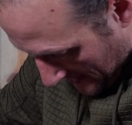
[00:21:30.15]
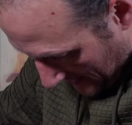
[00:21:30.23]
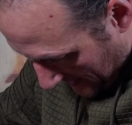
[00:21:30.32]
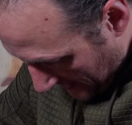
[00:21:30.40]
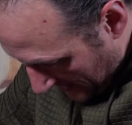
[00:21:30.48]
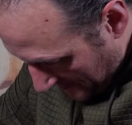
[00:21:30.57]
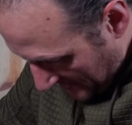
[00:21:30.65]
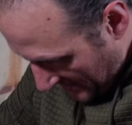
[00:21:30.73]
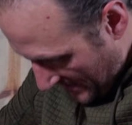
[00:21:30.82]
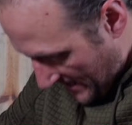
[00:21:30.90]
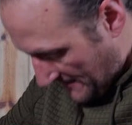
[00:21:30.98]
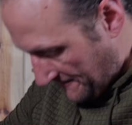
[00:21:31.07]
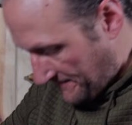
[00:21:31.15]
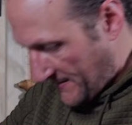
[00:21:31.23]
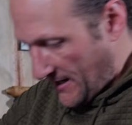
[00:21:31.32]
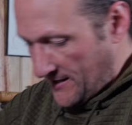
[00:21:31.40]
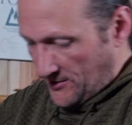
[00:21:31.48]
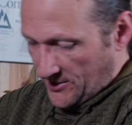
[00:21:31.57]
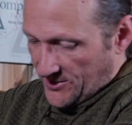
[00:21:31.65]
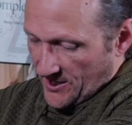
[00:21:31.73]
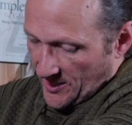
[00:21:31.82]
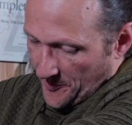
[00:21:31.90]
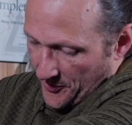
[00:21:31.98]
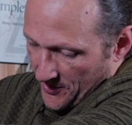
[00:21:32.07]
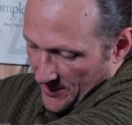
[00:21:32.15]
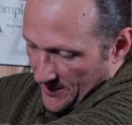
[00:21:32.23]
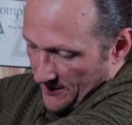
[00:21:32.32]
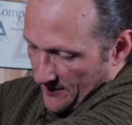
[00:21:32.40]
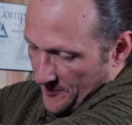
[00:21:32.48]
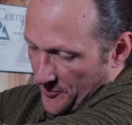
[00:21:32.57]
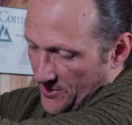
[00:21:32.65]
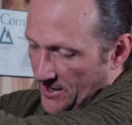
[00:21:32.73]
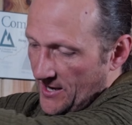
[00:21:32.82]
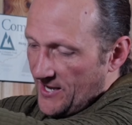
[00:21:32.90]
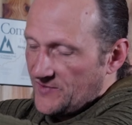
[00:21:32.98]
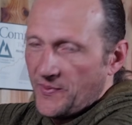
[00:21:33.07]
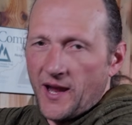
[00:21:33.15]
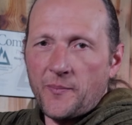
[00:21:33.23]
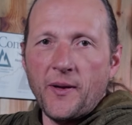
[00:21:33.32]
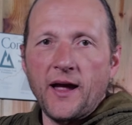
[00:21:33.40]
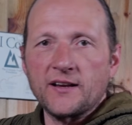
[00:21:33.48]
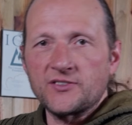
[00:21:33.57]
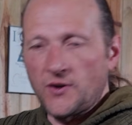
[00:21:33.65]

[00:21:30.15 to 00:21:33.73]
But yeah, it looks like a pretty nice backpack.